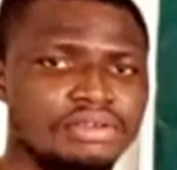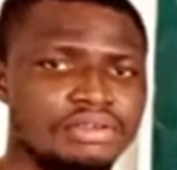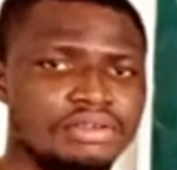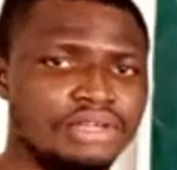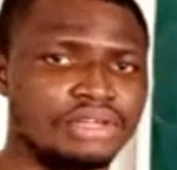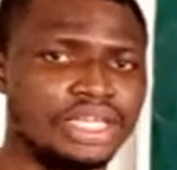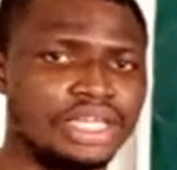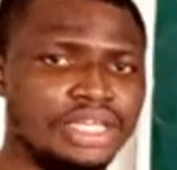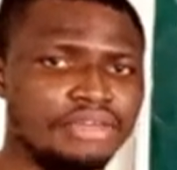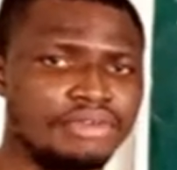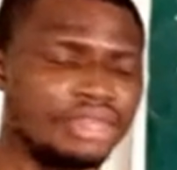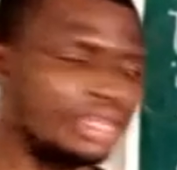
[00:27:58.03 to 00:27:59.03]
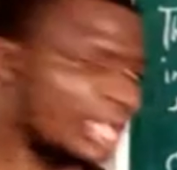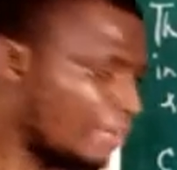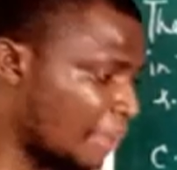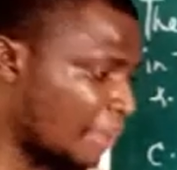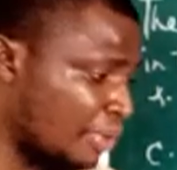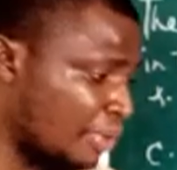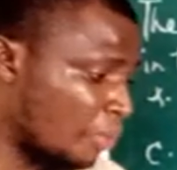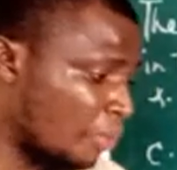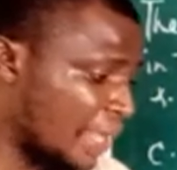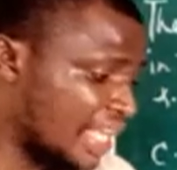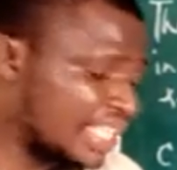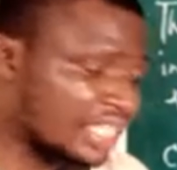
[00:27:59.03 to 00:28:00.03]
Okay? And maybe to
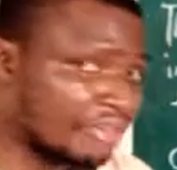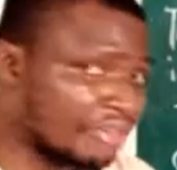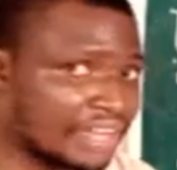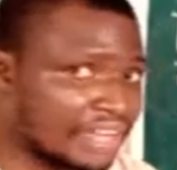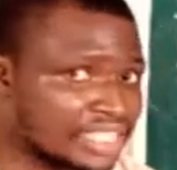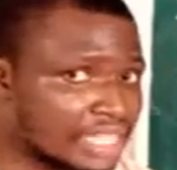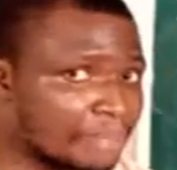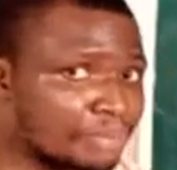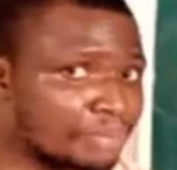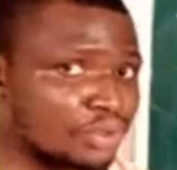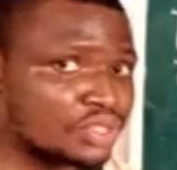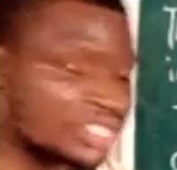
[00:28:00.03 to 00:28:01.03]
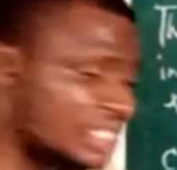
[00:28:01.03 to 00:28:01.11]
make it a fast approach,